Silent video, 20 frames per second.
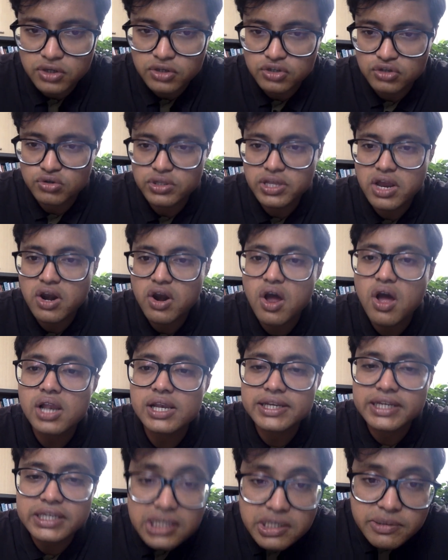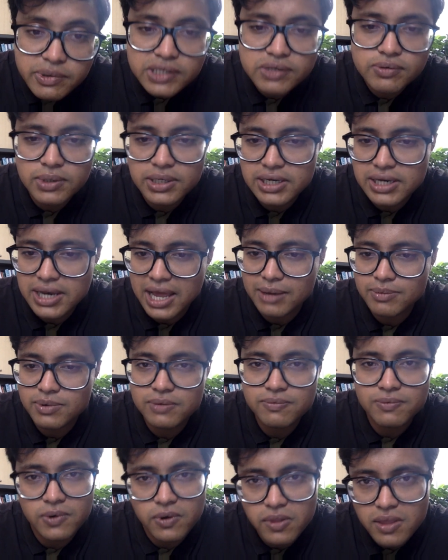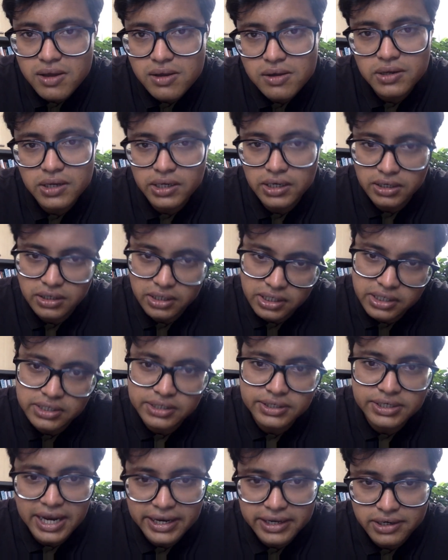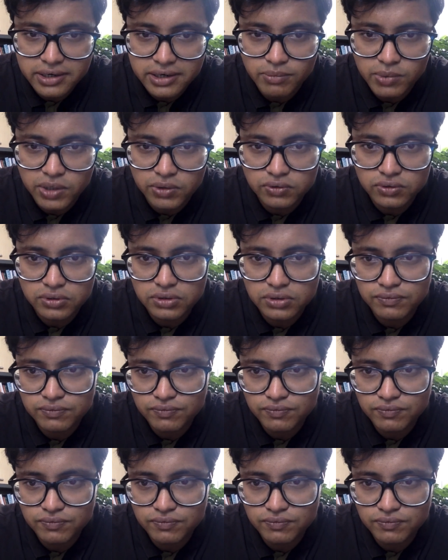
So they are all individually liable for the entire amount.